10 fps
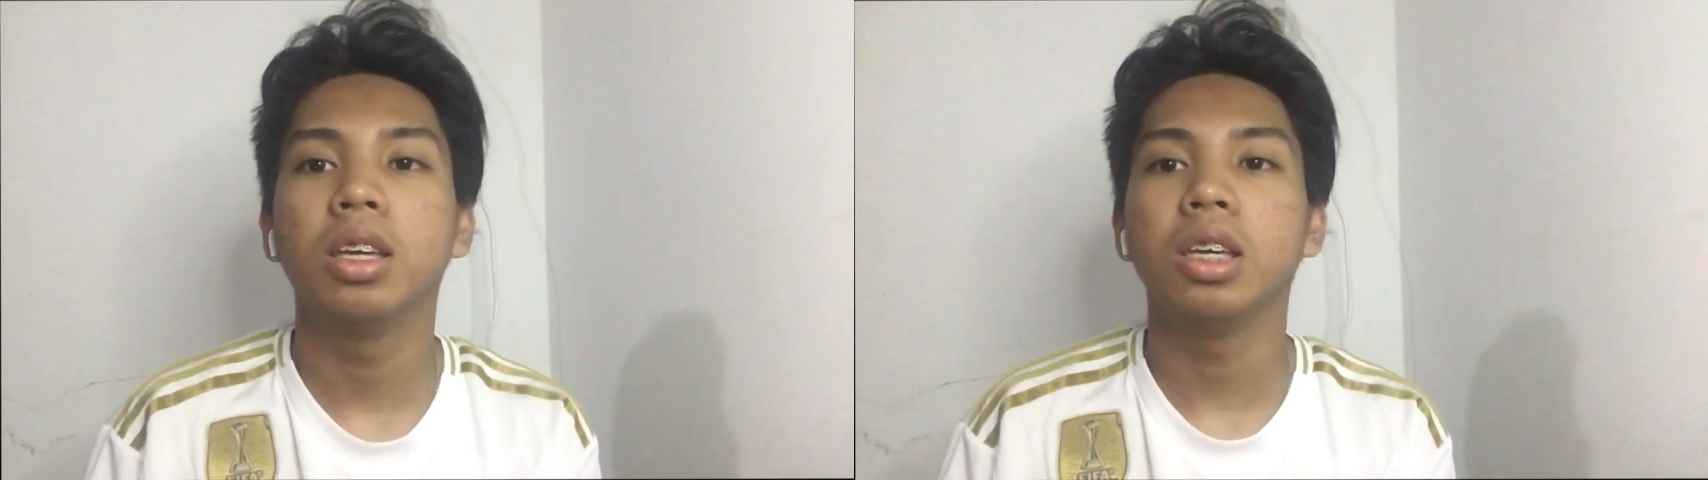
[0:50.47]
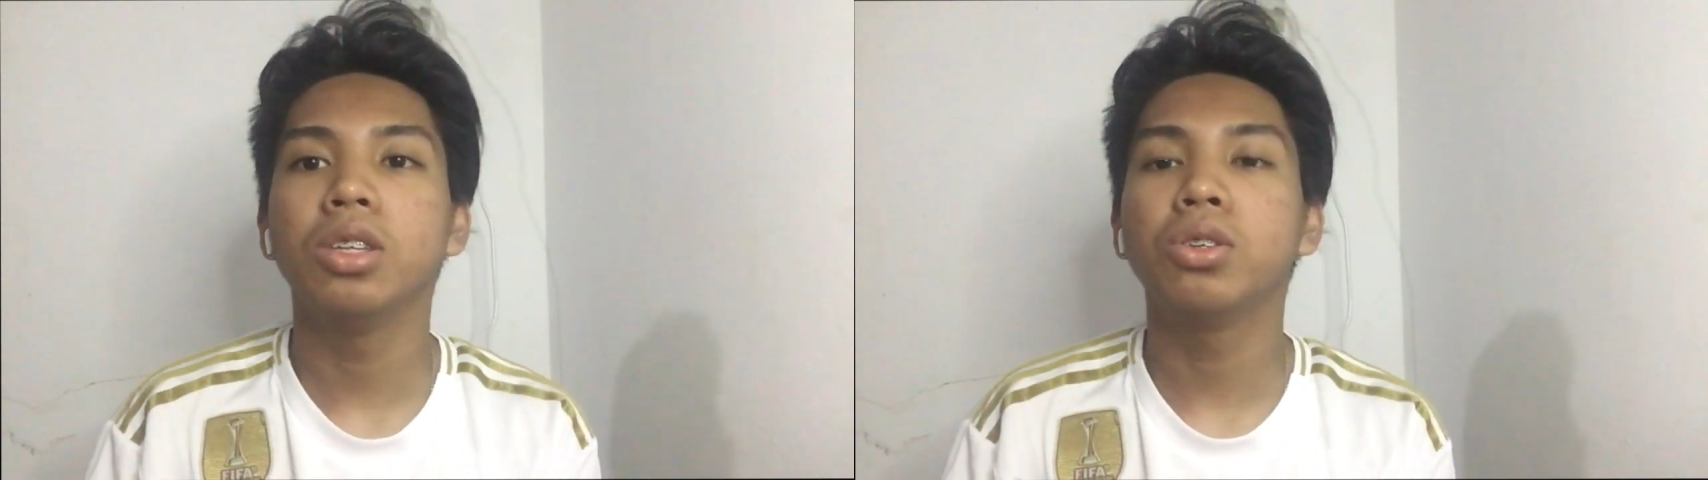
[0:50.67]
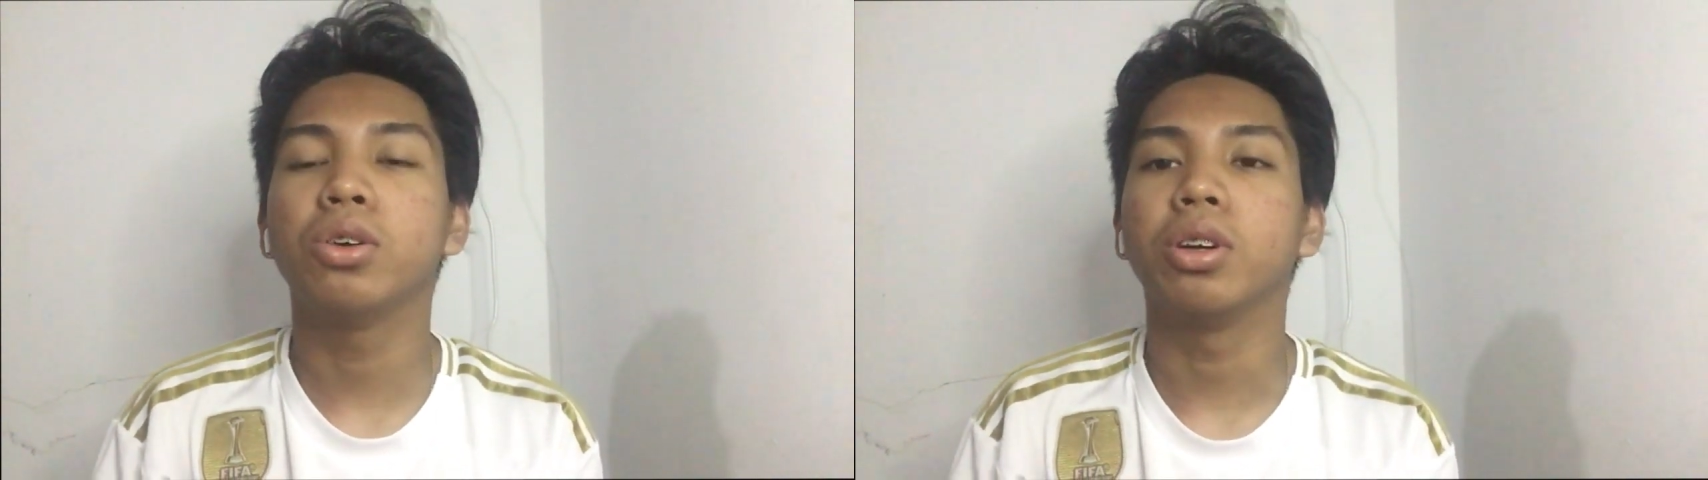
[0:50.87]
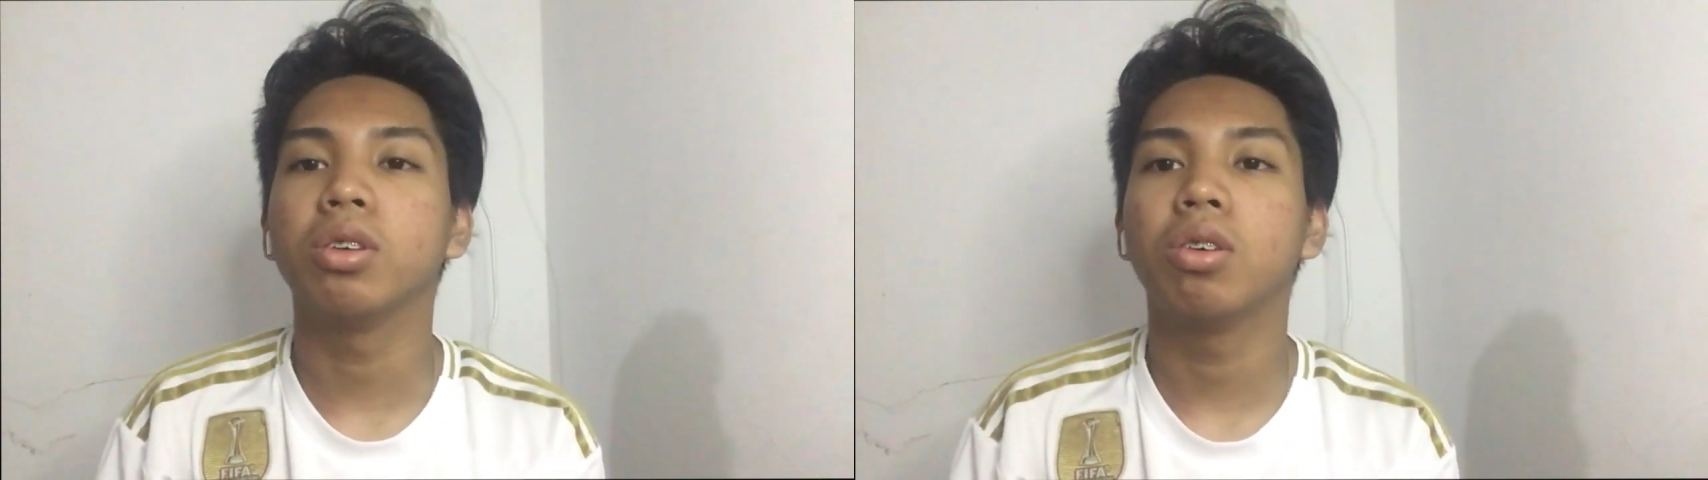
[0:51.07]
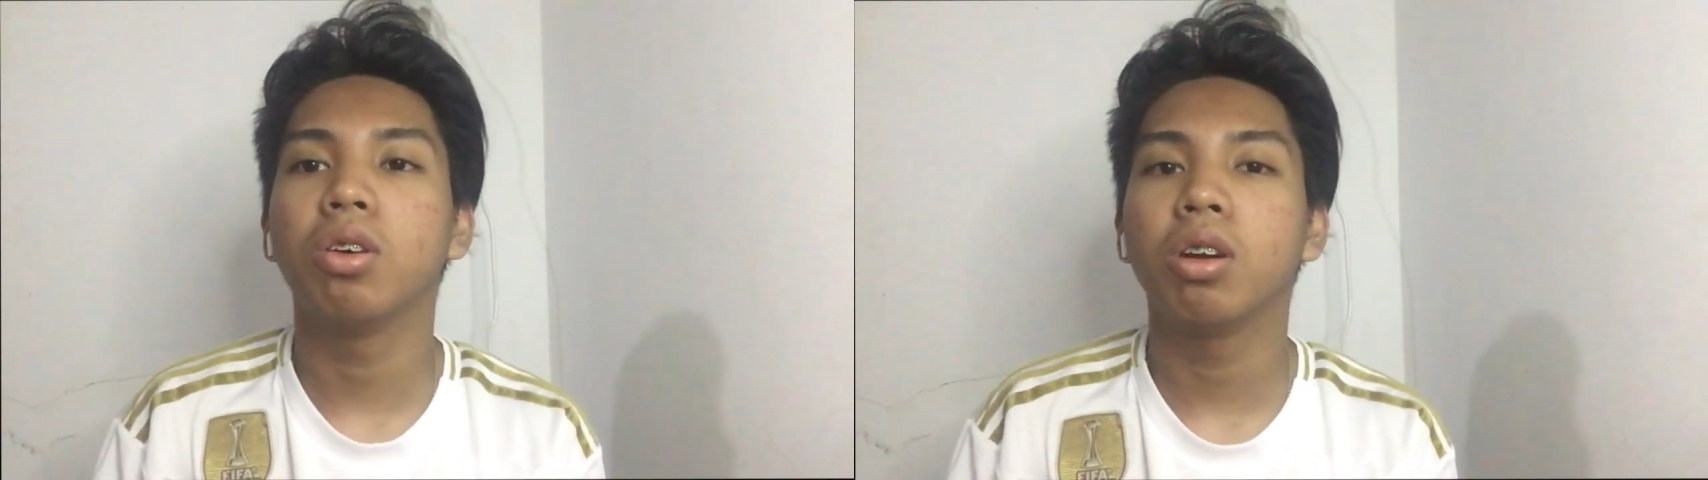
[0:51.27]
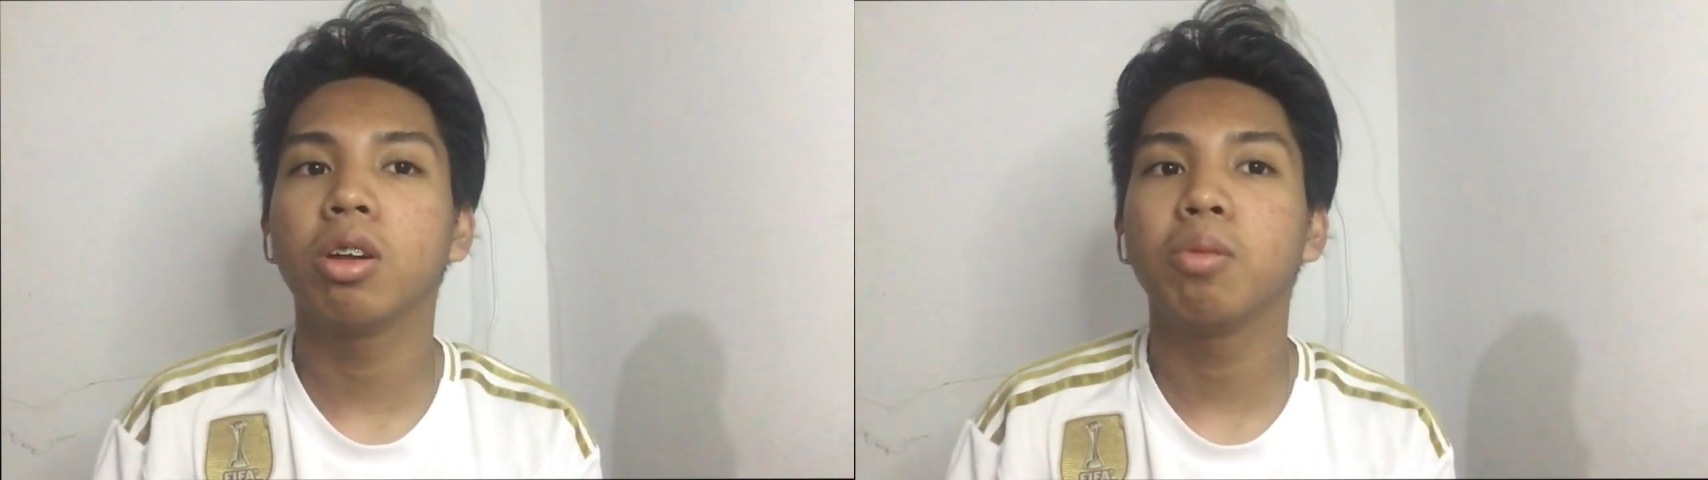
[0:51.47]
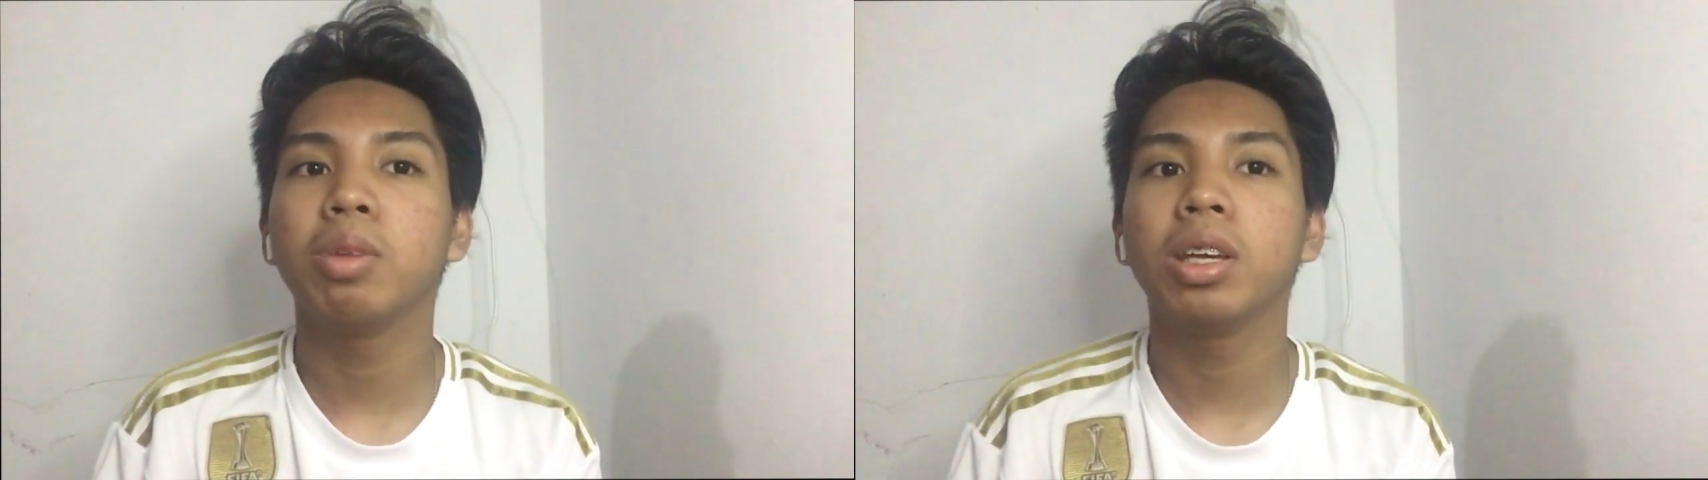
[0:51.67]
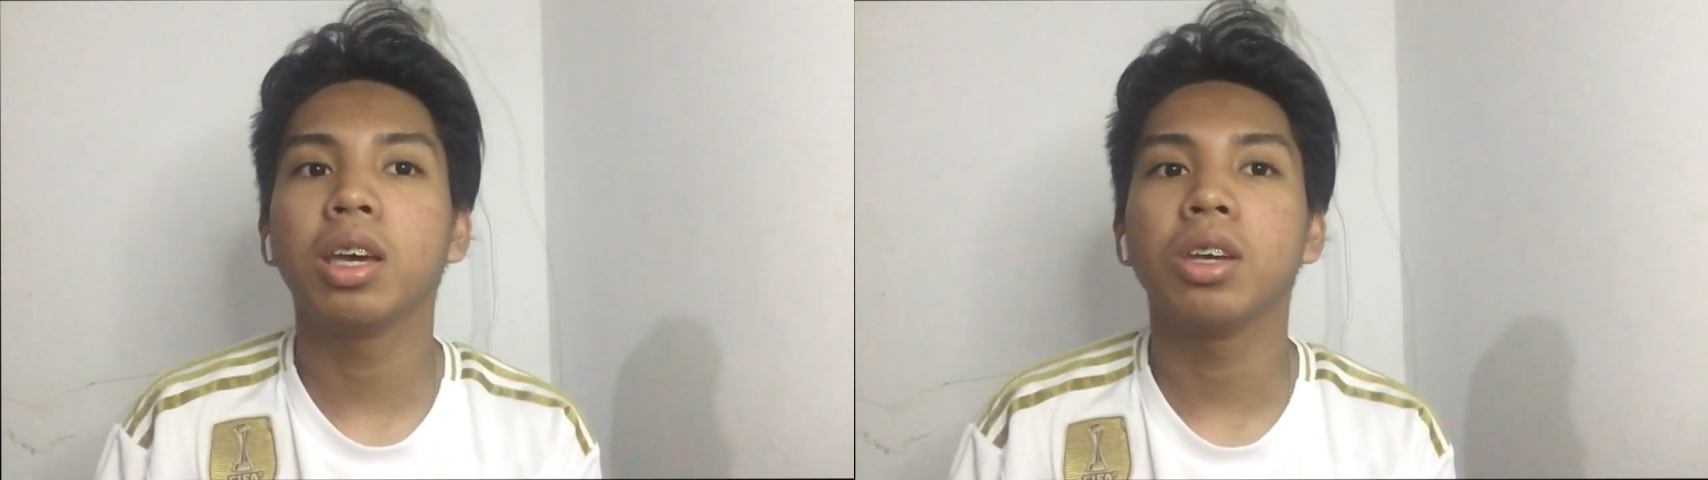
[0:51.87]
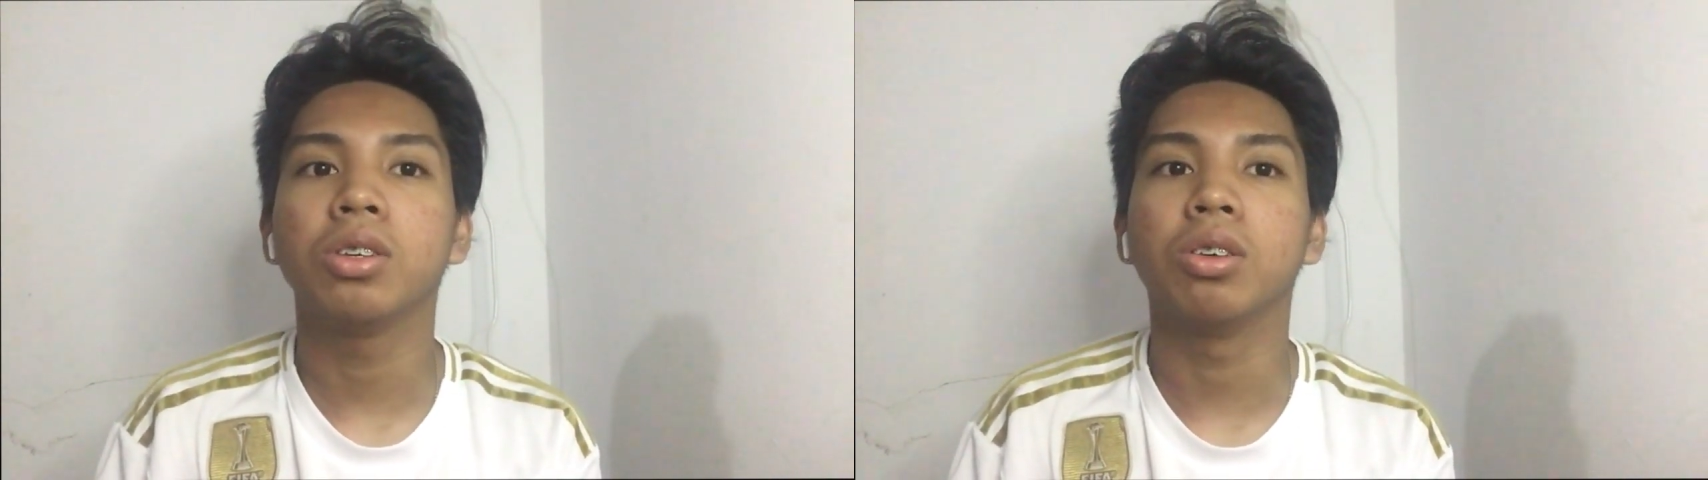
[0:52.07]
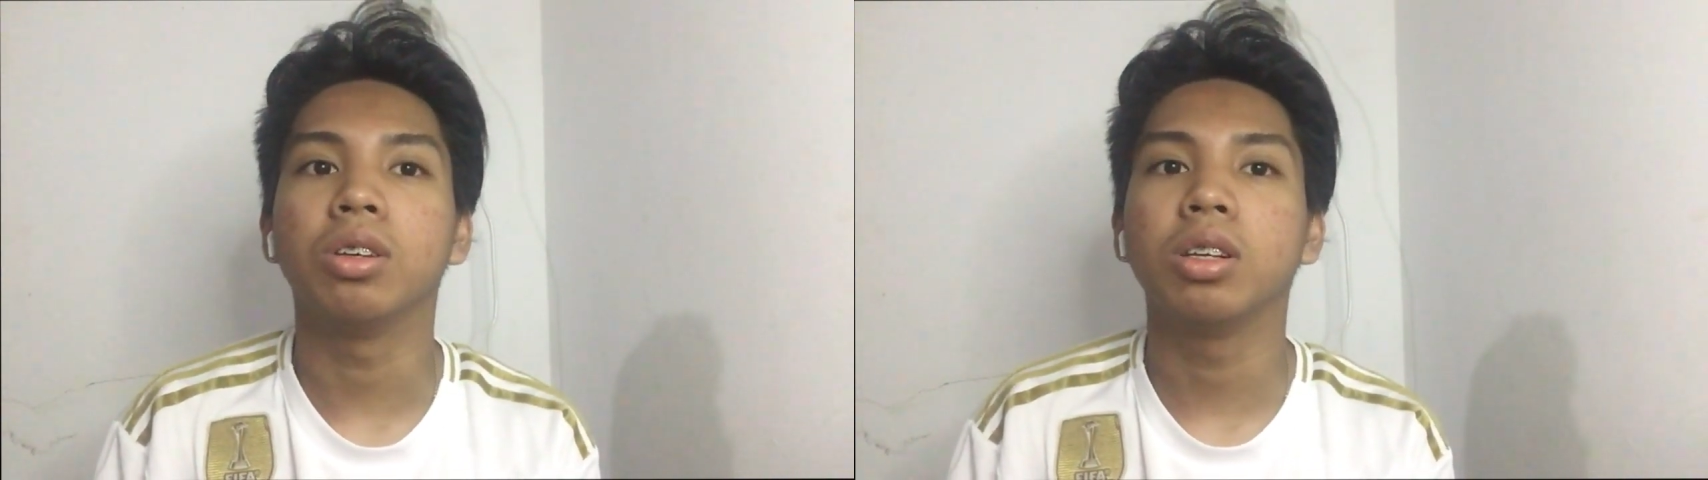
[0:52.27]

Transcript: In short, oral communication